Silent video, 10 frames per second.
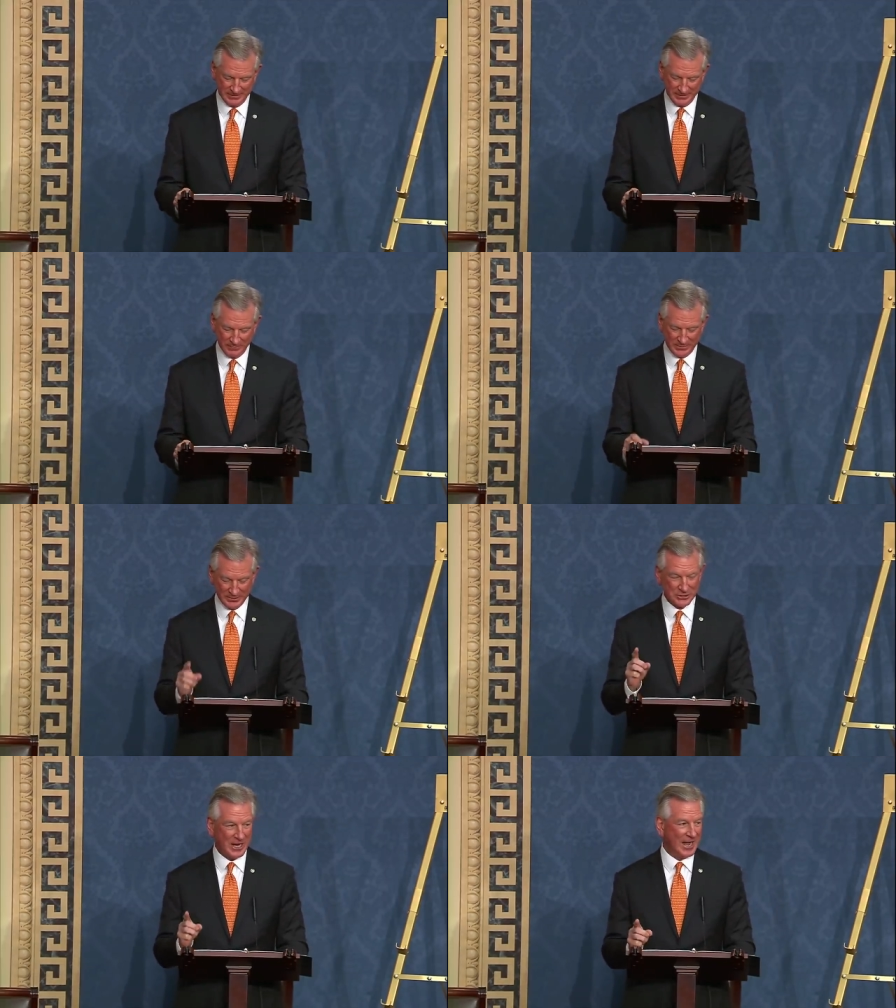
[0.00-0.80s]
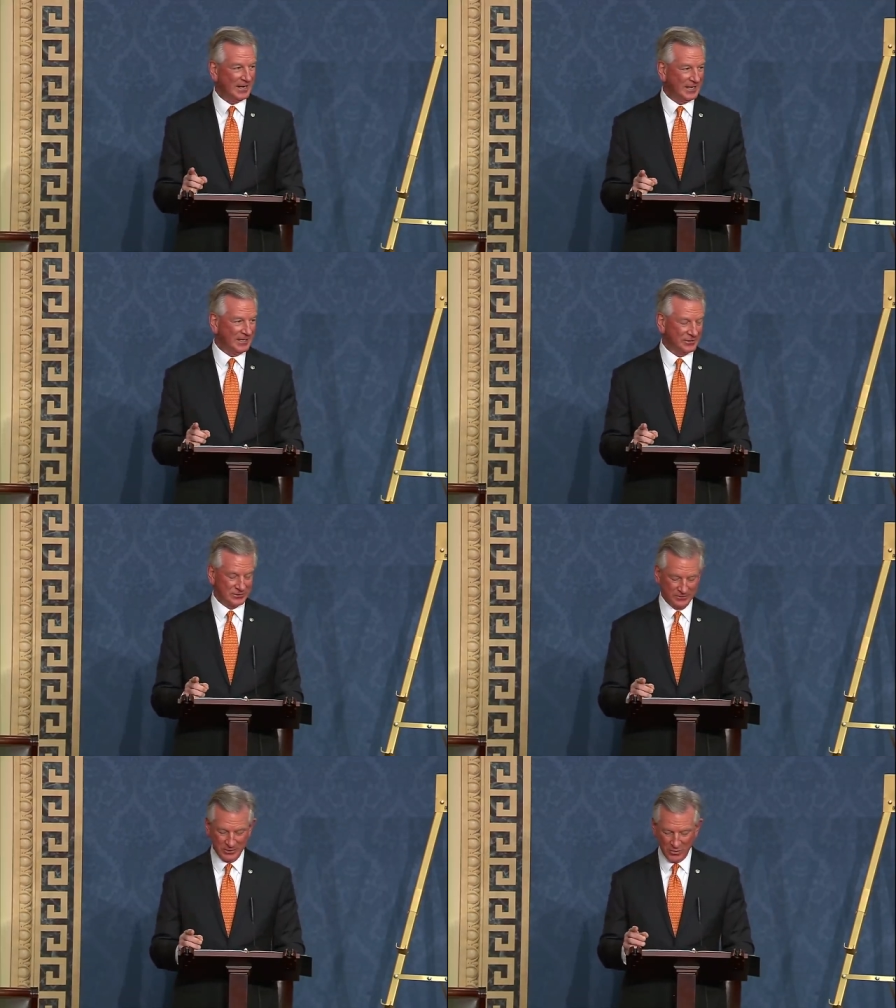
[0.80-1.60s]
But the Chinese
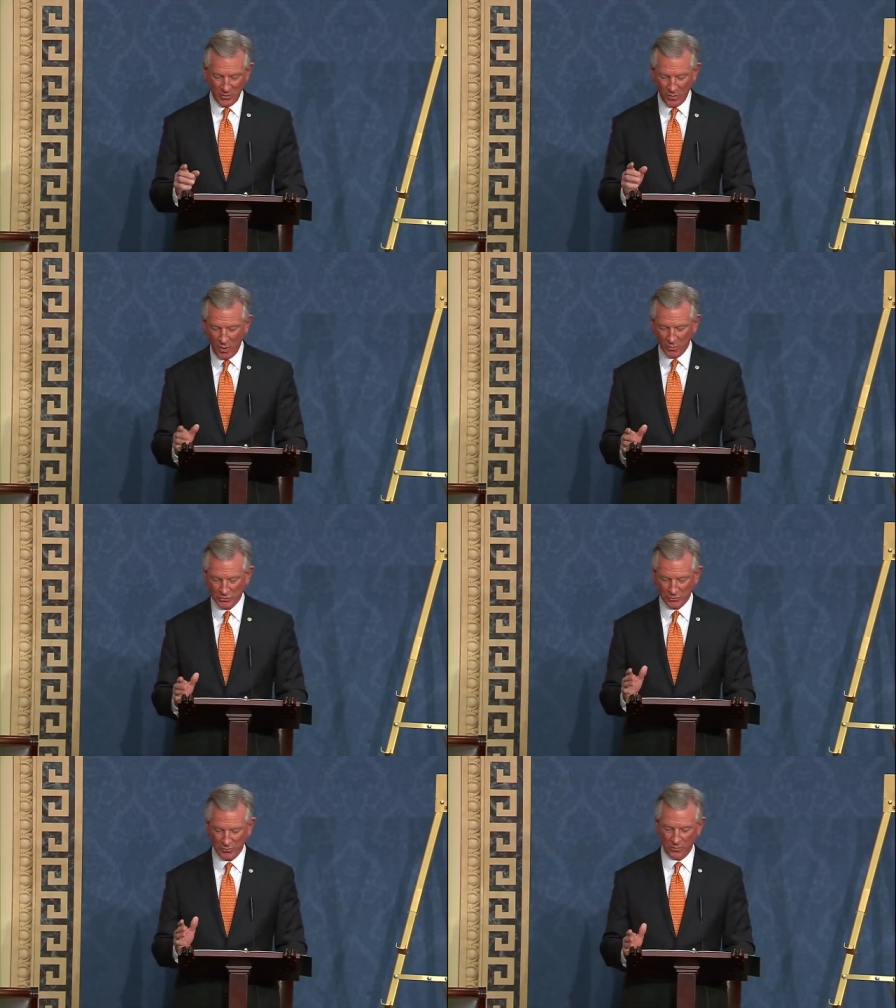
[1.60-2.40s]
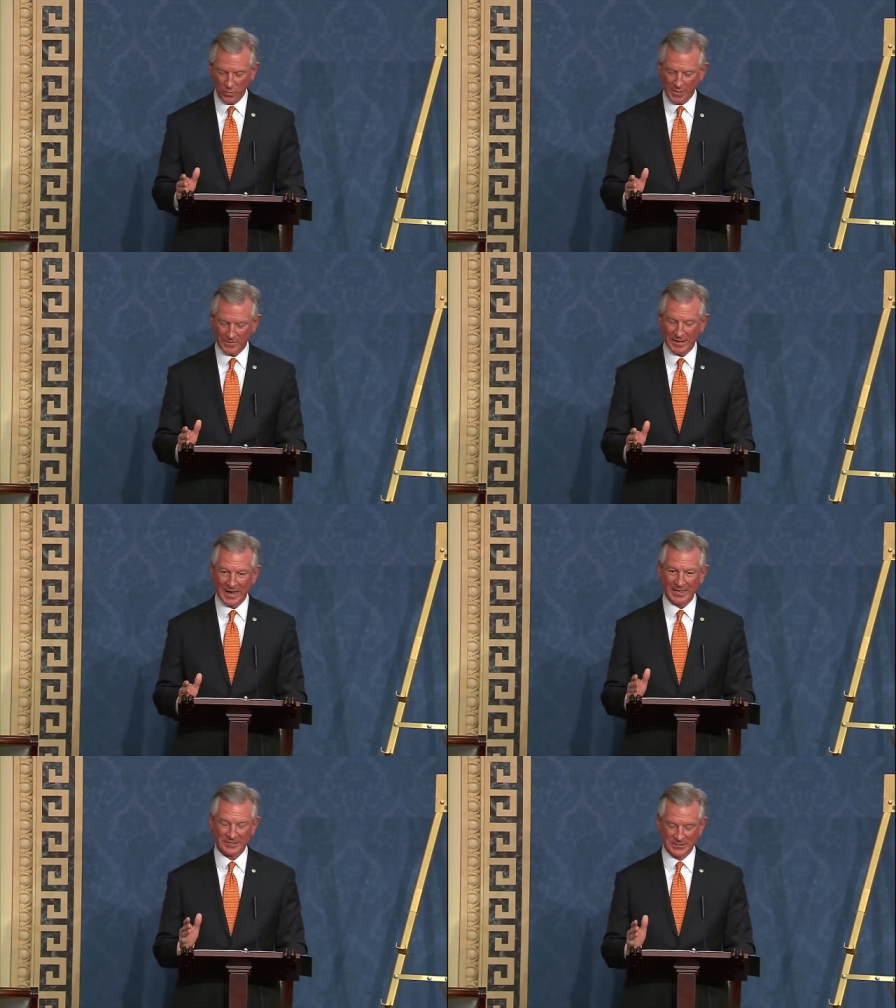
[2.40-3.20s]
want to
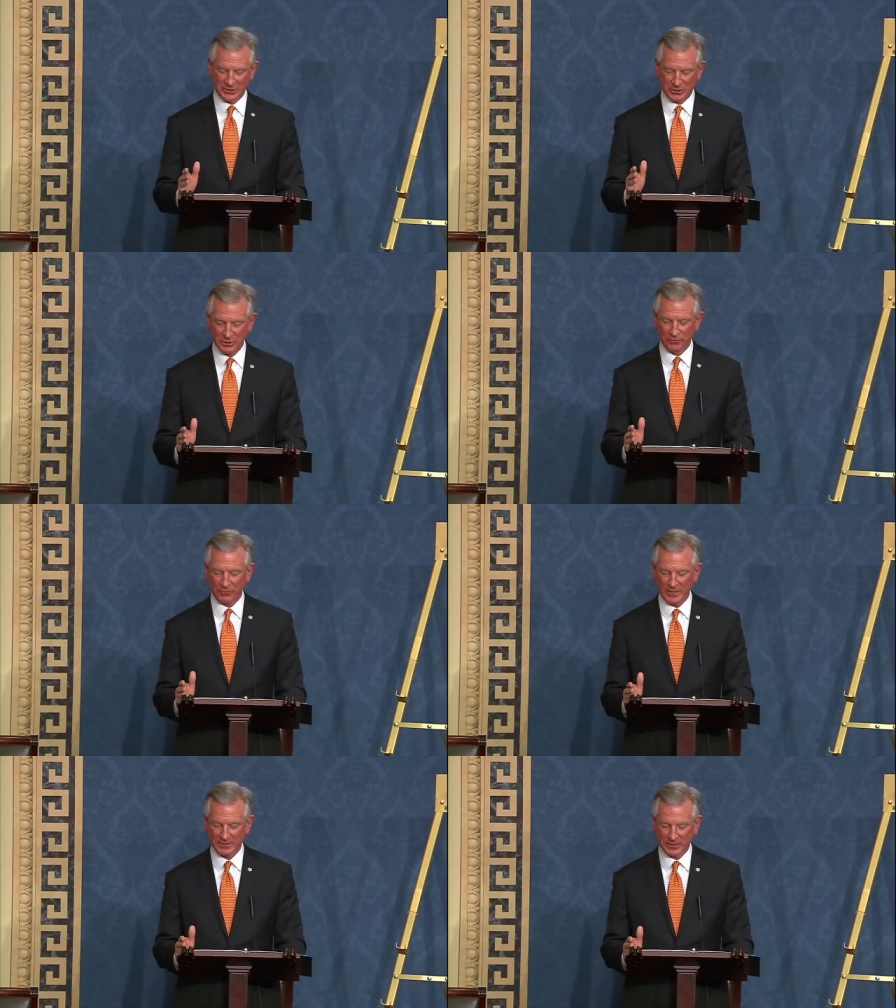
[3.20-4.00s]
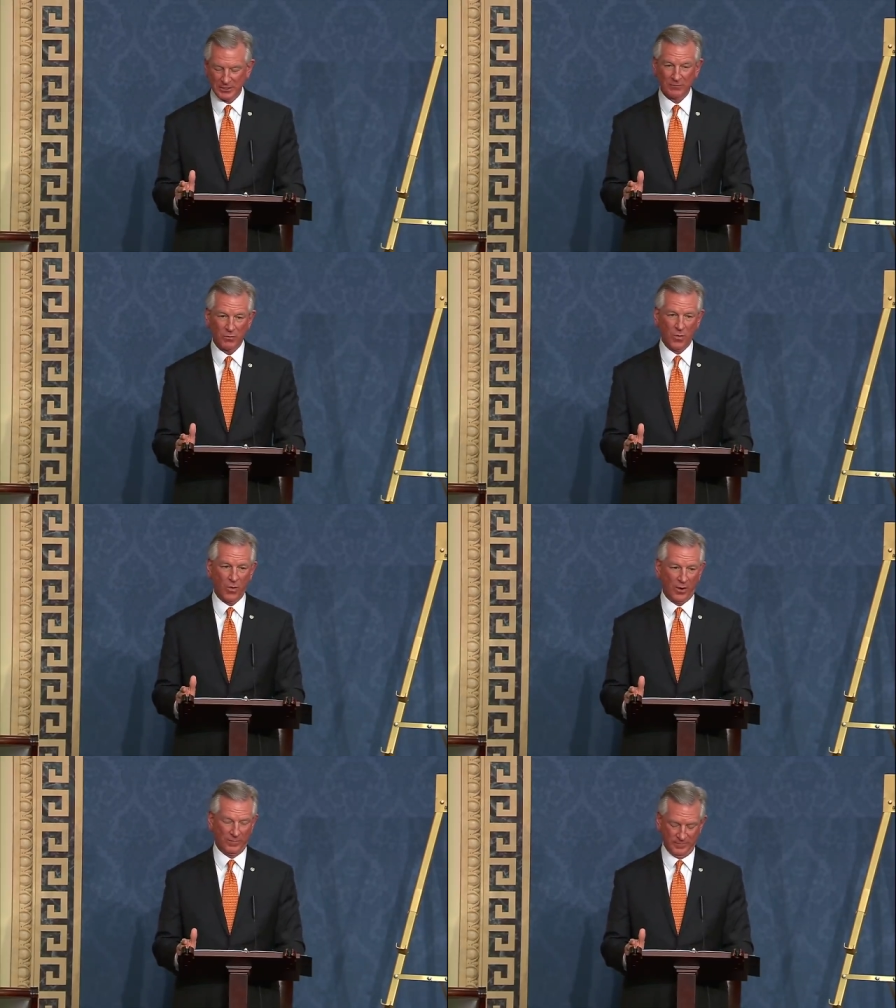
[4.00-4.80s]
weaponize this new frontier of
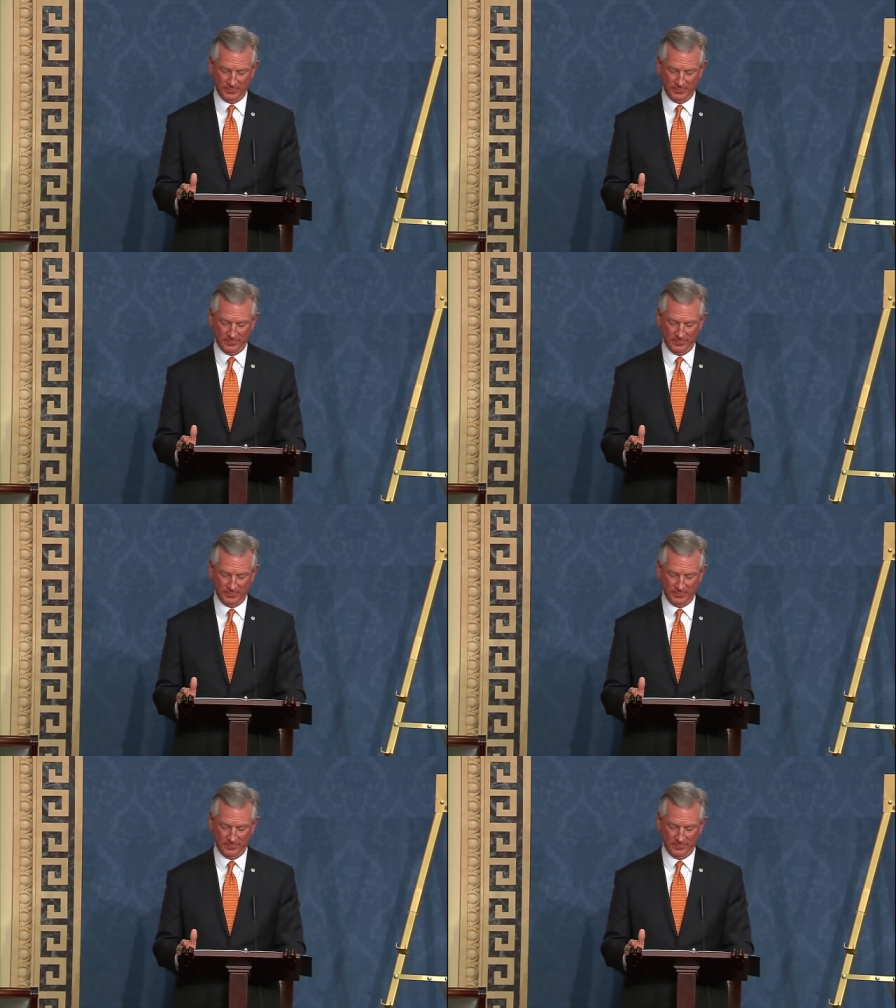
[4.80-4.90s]
war,